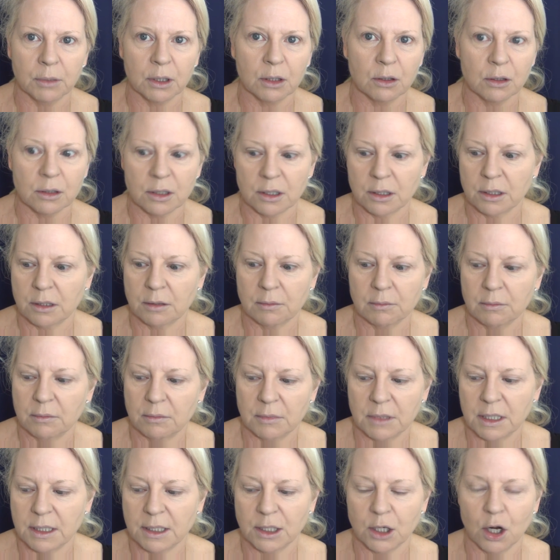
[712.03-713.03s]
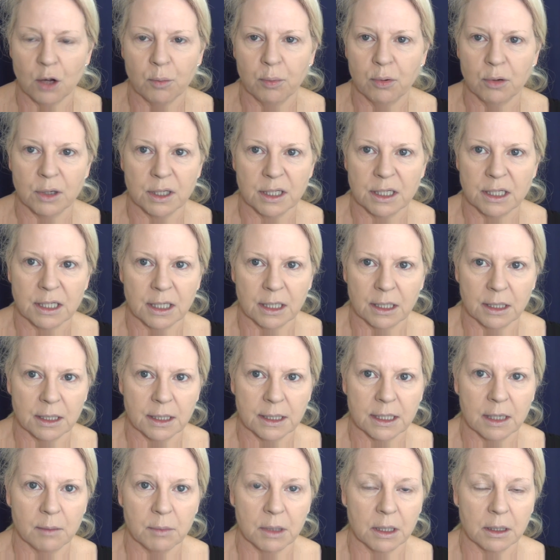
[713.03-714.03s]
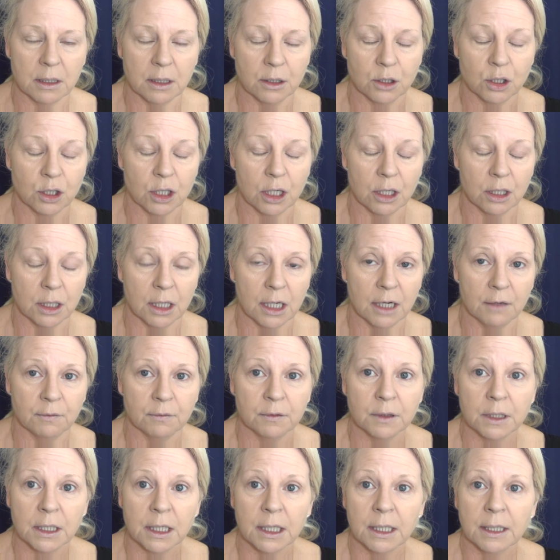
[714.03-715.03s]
because there's no point sticking to something that you don't love.